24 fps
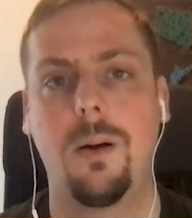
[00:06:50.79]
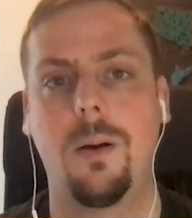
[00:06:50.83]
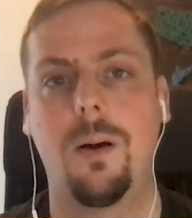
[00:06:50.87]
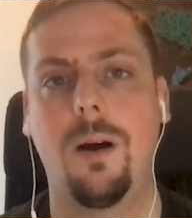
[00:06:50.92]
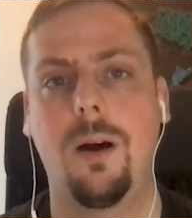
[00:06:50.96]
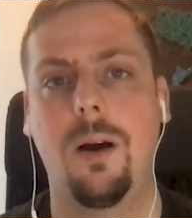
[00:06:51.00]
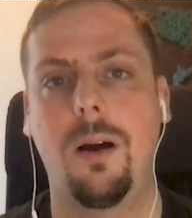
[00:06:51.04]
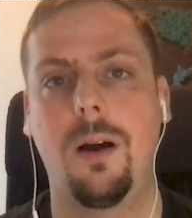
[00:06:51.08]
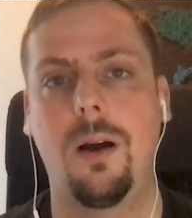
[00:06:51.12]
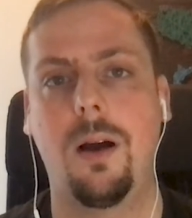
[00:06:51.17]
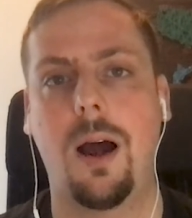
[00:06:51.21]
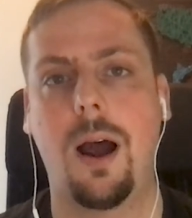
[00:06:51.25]

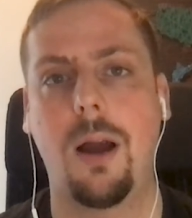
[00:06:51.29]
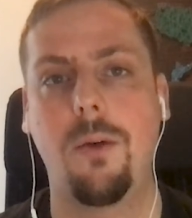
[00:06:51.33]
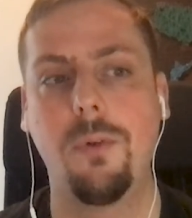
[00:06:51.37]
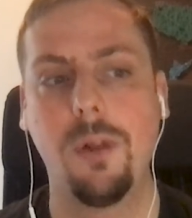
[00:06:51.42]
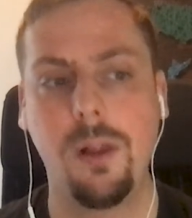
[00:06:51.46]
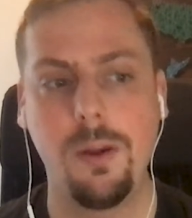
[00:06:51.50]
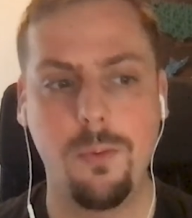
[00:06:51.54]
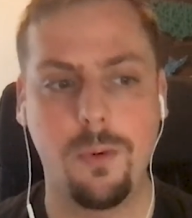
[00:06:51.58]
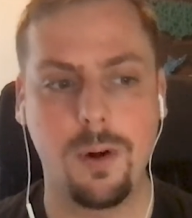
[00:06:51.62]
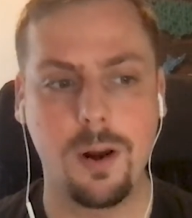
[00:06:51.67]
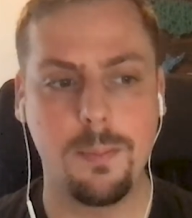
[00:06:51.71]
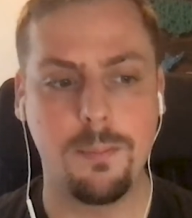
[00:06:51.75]
I
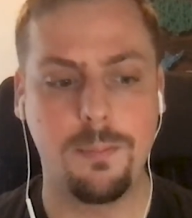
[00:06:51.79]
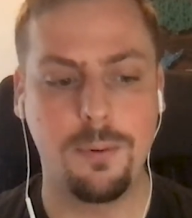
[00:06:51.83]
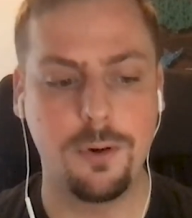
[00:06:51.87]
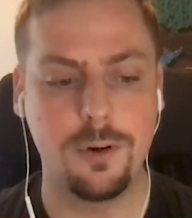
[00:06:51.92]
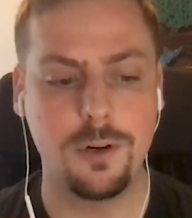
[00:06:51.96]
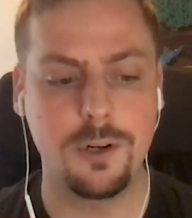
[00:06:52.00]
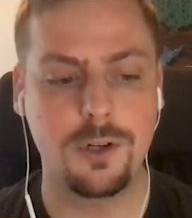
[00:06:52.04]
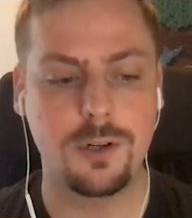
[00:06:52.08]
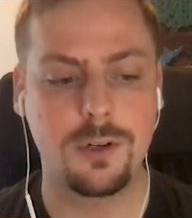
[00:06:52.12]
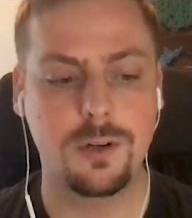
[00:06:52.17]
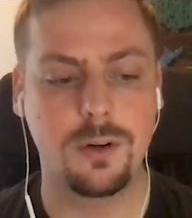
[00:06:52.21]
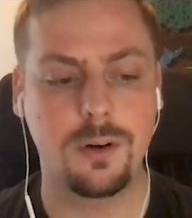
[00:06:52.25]
really want to
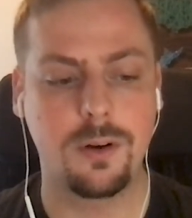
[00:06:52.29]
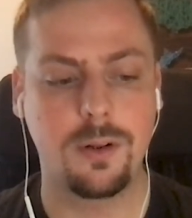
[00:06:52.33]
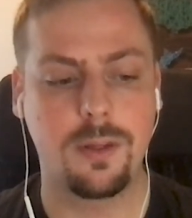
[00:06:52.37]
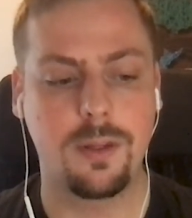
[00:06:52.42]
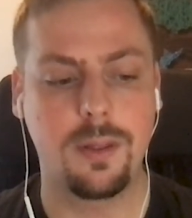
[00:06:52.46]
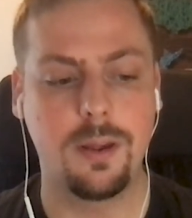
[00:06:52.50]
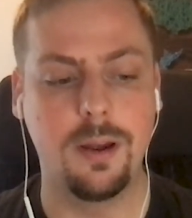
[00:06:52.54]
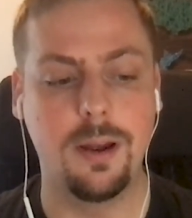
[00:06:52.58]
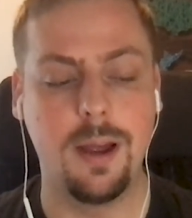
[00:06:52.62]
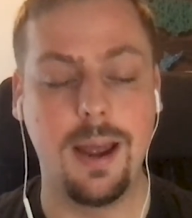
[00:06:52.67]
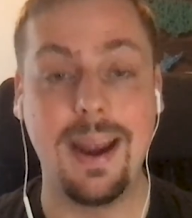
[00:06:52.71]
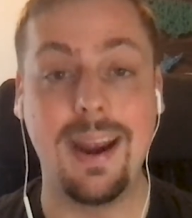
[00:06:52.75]
push
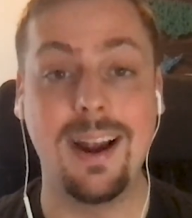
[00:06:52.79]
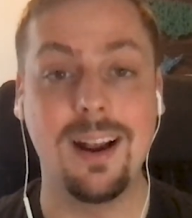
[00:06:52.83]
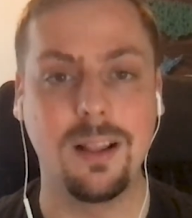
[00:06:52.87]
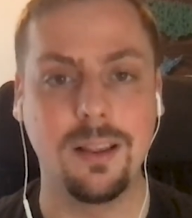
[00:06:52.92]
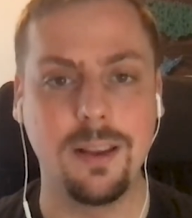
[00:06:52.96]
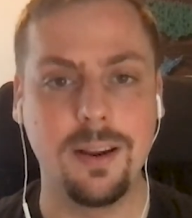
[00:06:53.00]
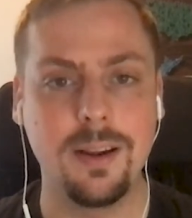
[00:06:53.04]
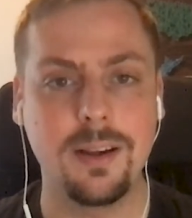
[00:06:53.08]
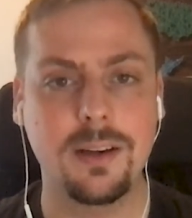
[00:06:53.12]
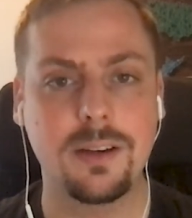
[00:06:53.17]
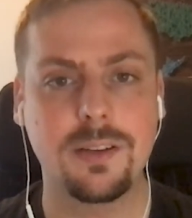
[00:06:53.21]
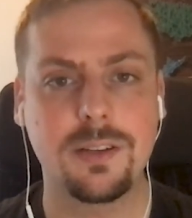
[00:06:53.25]
the
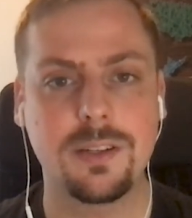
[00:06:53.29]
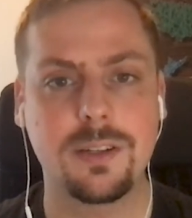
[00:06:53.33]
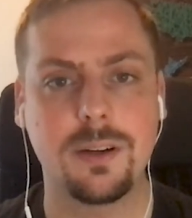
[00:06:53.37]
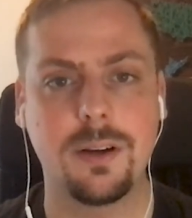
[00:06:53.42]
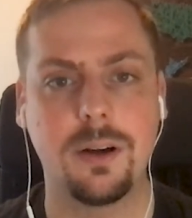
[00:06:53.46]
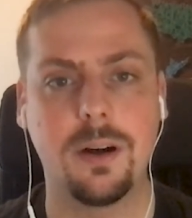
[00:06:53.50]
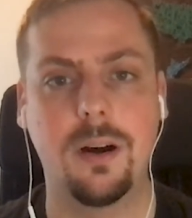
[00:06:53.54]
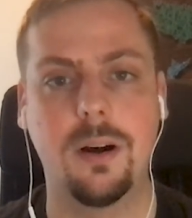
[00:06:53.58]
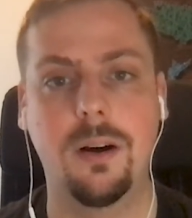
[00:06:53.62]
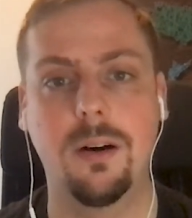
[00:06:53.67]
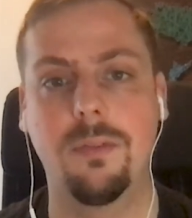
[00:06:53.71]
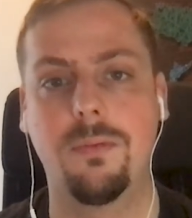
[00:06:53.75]
analytics
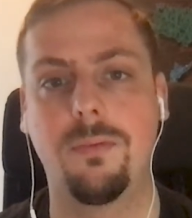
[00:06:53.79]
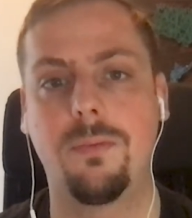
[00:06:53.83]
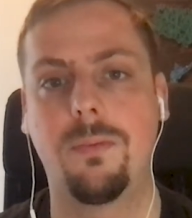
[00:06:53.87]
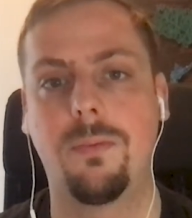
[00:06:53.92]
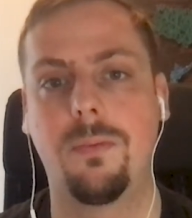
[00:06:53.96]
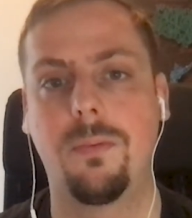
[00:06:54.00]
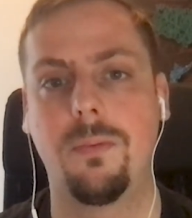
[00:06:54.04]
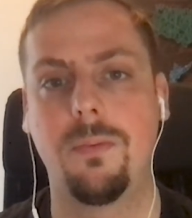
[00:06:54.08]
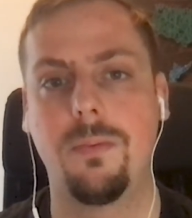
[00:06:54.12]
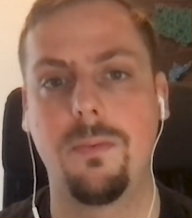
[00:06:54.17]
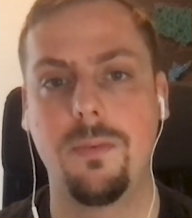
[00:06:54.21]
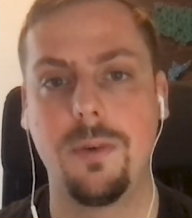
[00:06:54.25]
of
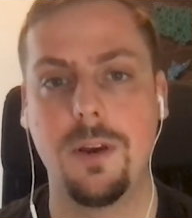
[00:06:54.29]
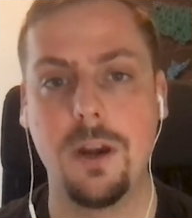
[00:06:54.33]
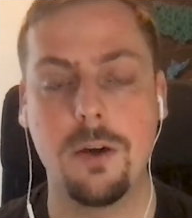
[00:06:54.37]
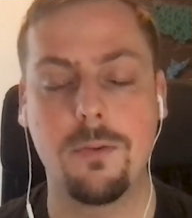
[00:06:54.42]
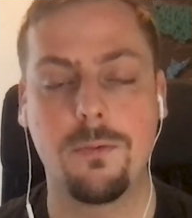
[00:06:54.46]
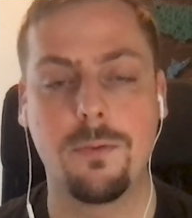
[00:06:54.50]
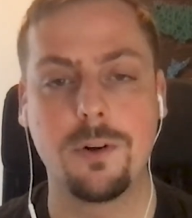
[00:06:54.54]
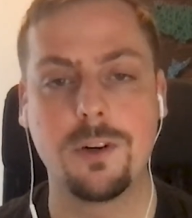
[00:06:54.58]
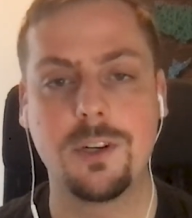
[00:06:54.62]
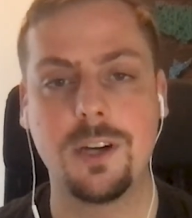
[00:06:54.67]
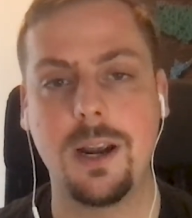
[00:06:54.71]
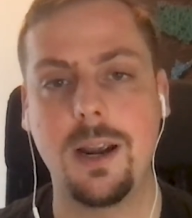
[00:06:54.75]

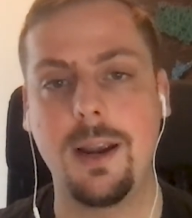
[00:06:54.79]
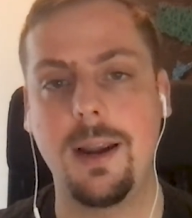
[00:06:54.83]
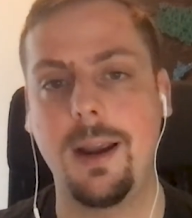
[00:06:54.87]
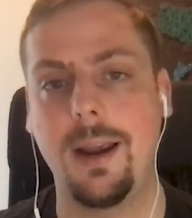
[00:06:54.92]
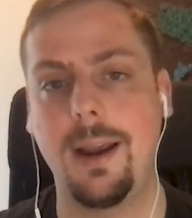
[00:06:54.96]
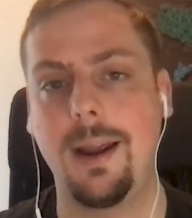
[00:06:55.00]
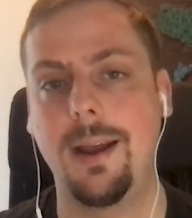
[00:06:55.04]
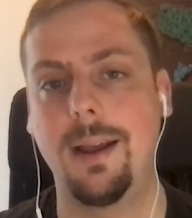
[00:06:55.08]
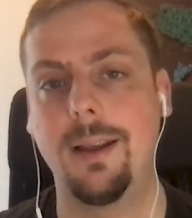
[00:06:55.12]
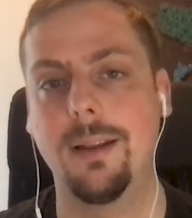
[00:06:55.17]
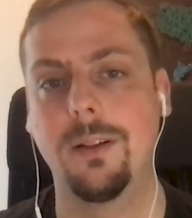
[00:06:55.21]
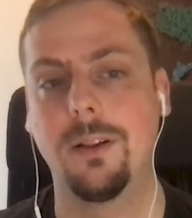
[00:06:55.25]
Neo4j
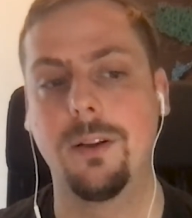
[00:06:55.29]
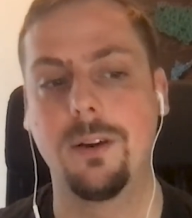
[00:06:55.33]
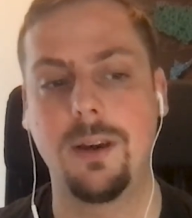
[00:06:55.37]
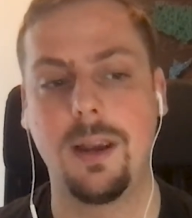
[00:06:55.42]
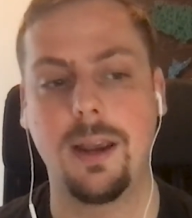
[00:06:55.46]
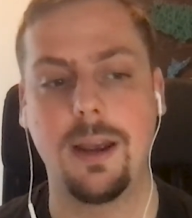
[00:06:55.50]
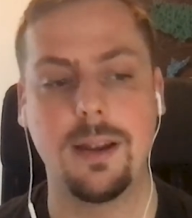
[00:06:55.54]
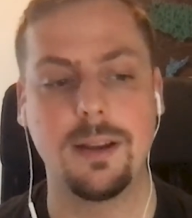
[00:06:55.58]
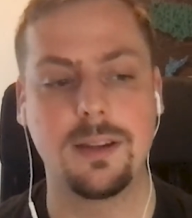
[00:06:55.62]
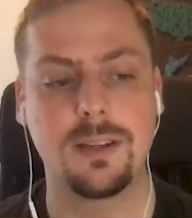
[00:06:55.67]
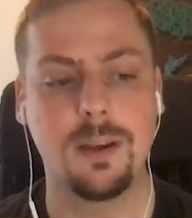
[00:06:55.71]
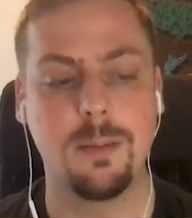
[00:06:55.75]
and look
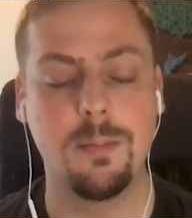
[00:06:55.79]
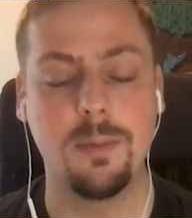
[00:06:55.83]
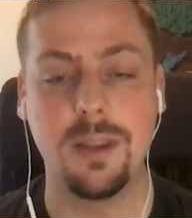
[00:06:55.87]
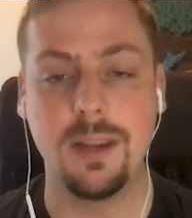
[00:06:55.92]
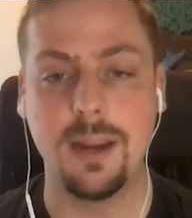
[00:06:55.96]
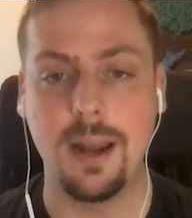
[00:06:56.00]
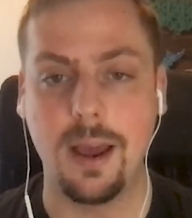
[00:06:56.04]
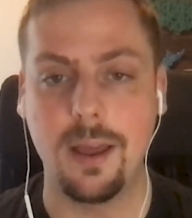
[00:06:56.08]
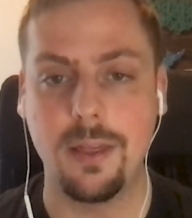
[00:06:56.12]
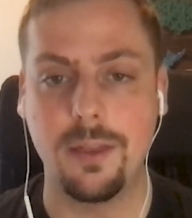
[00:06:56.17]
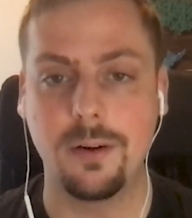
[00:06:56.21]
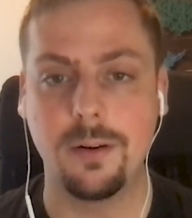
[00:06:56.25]
at some of
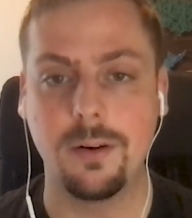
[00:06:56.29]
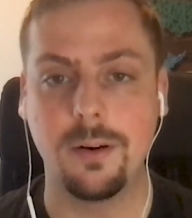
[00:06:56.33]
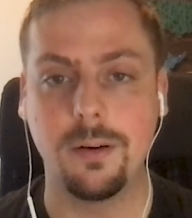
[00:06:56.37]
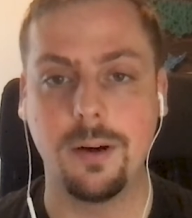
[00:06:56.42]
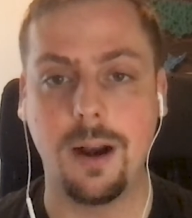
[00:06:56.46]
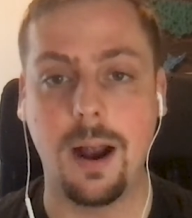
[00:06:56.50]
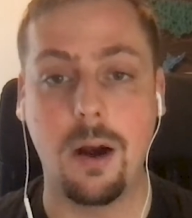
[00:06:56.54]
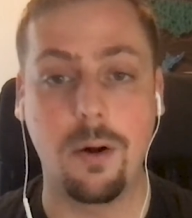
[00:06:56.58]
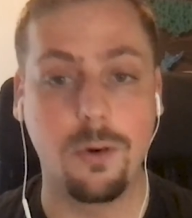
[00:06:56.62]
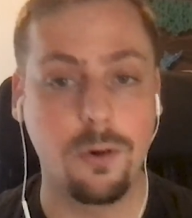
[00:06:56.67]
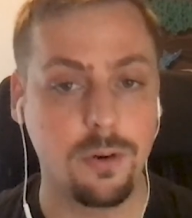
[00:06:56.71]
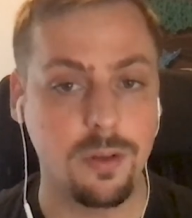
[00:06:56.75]
the other
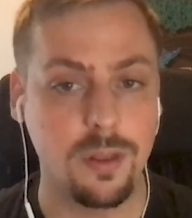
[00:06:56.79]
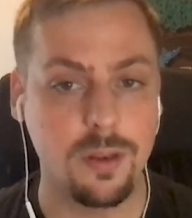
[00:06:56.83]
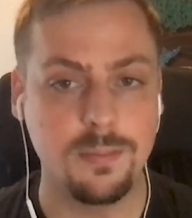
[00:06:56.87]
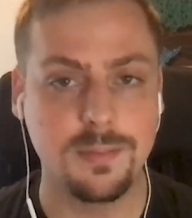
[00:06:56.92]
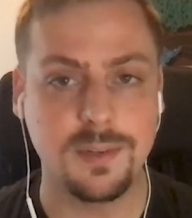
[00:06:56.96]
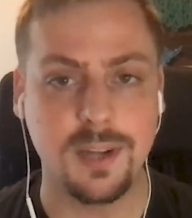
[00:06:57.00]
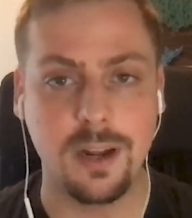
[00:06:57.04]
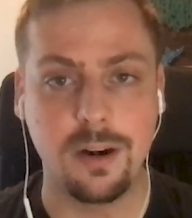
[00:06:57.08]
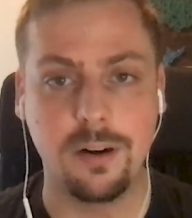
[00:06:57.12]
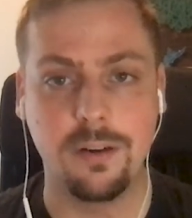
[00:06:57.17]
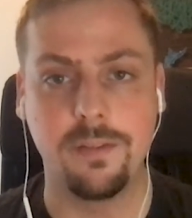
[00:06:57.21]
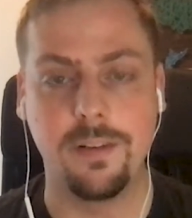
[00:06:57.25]
algorithms
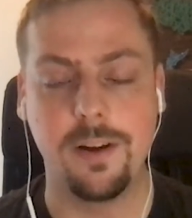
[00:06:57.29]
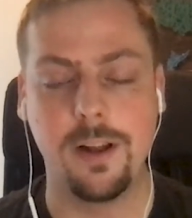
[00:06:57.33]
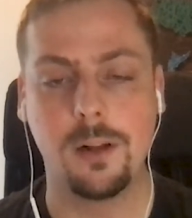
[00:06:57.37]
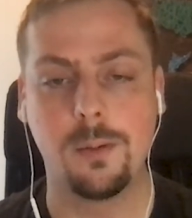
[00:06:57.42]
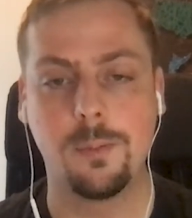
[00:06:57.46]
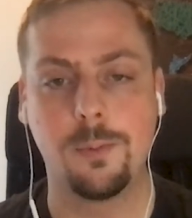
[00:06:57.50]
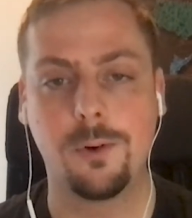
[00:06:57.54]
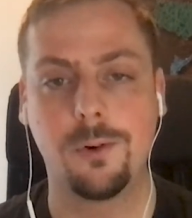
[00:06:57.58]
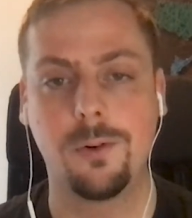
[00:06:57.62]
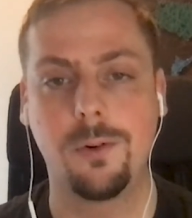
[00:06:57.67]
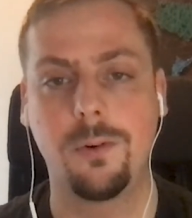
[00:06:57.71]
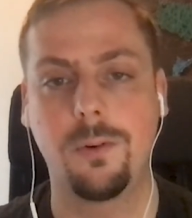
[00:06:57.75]
that are
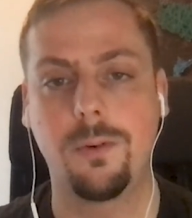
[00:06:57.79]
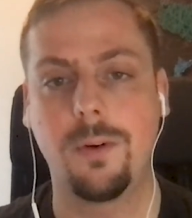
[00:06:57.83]
available.